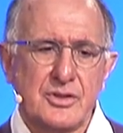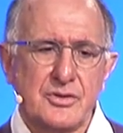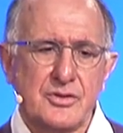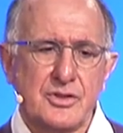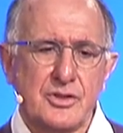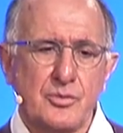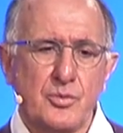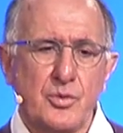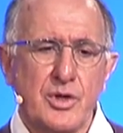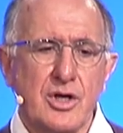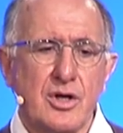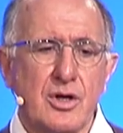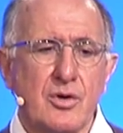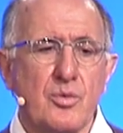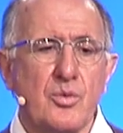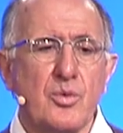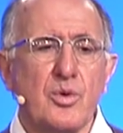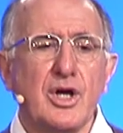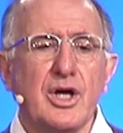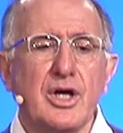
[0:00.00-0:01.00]
that we are
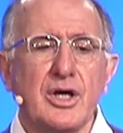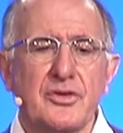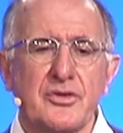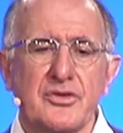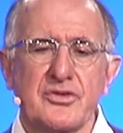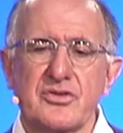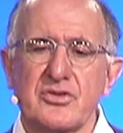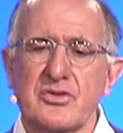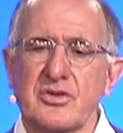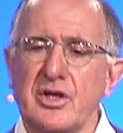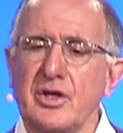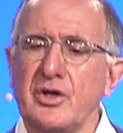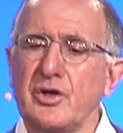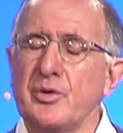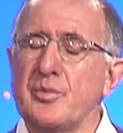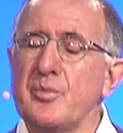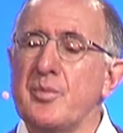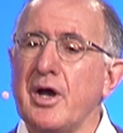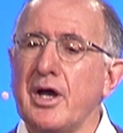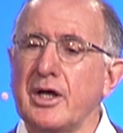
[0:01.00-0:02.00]
worth
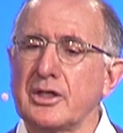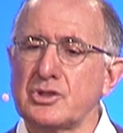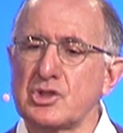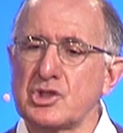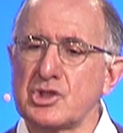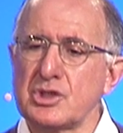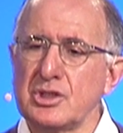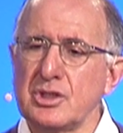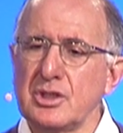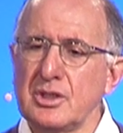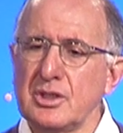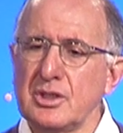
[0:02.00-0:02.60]
so much